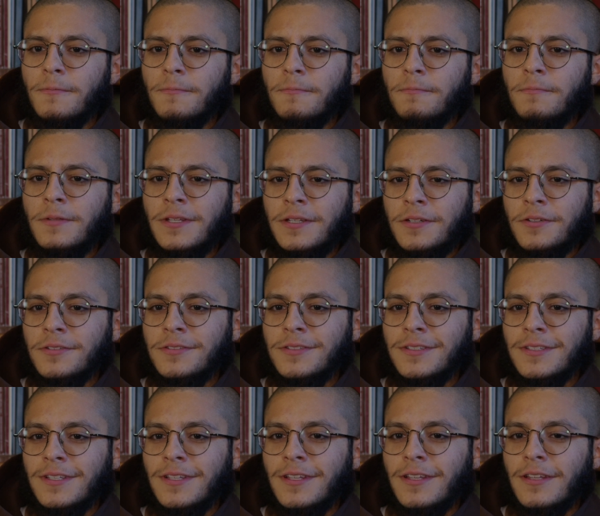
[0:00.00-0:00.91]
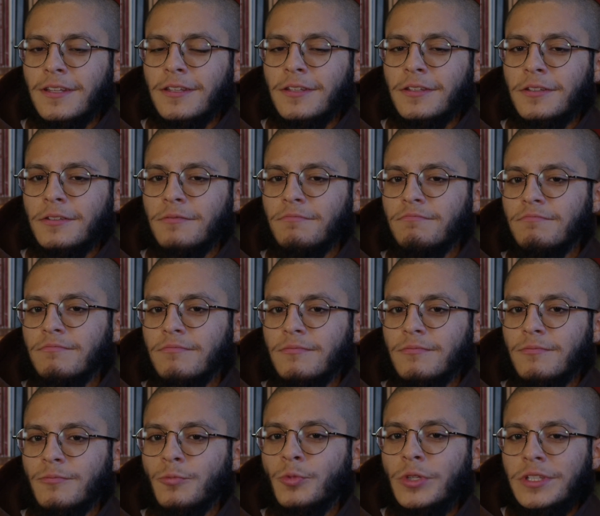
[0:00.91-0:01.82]
because
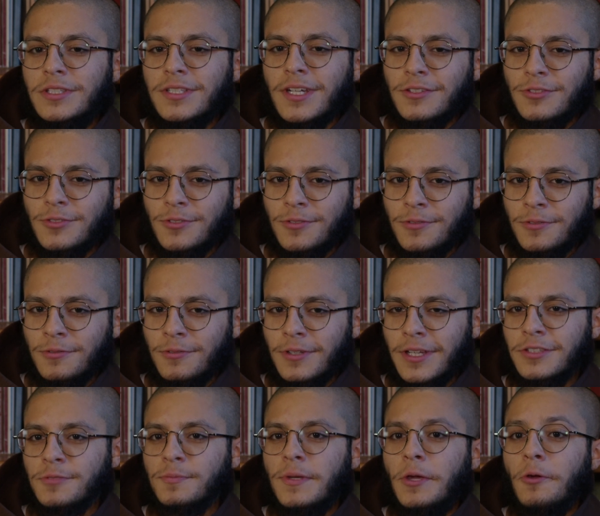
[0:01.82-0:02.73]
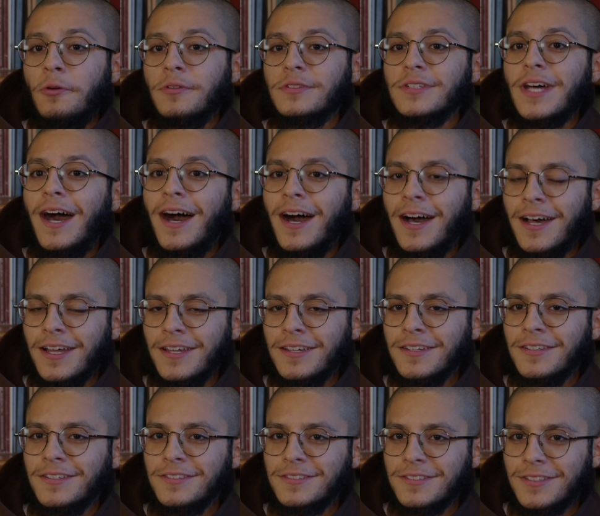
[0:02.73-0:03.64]
we tend to experience
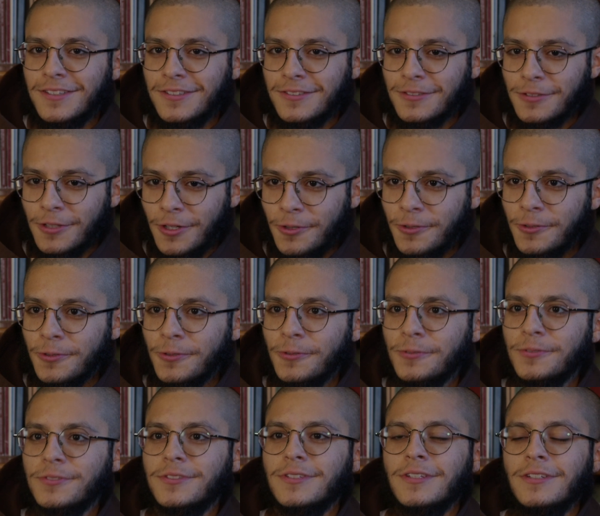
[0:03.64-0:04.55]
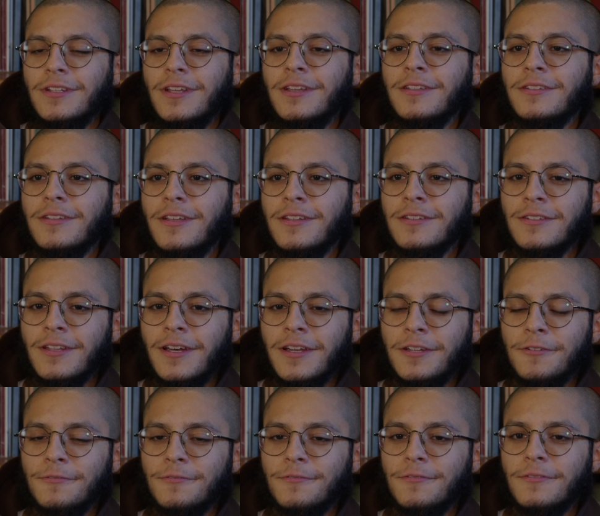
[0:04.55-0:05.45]
highs and lows in
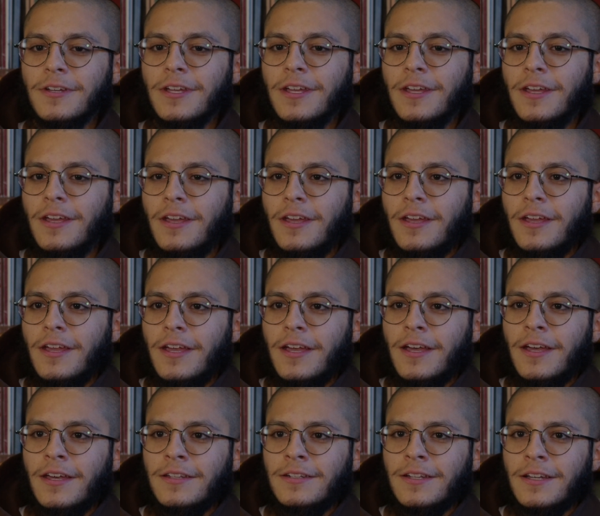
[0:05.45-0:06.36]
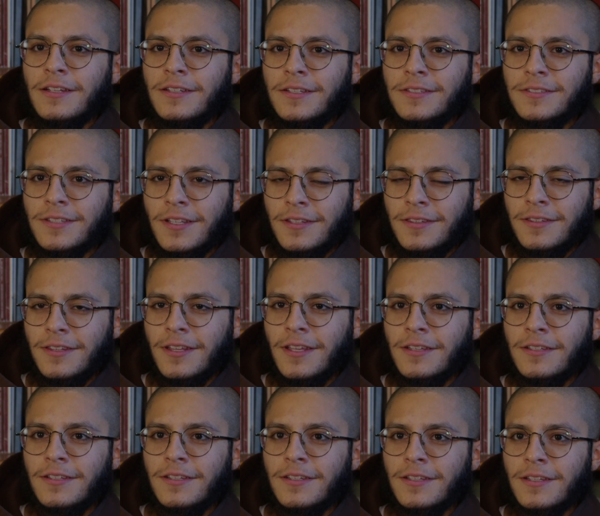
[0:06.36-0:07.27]
life. And at least I
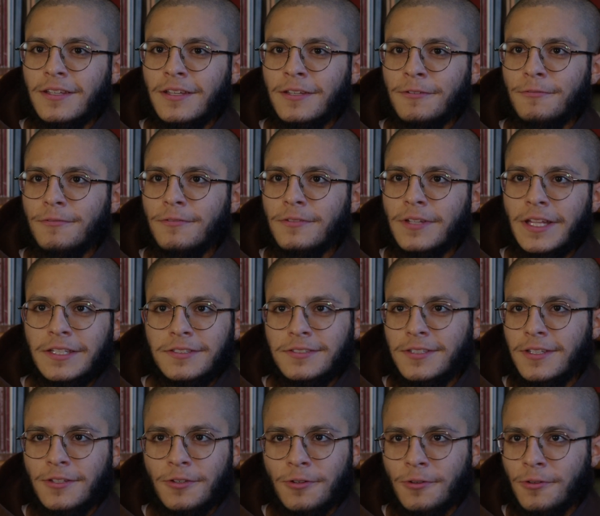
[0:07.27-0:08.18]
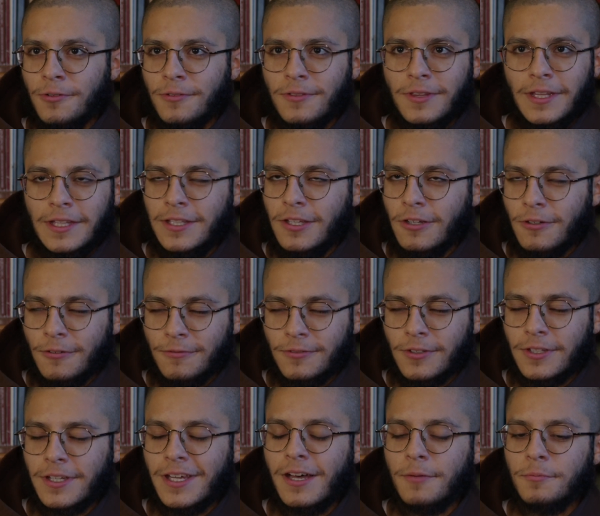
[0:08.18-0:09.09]
think if, let's say, you're thinking of
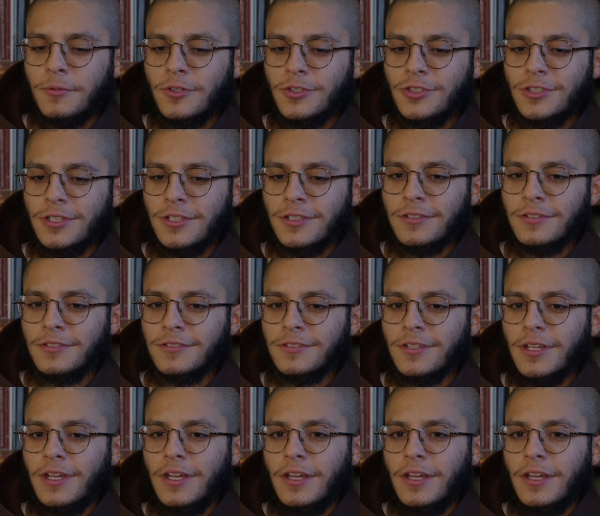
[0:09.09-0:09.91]
the Capuchins,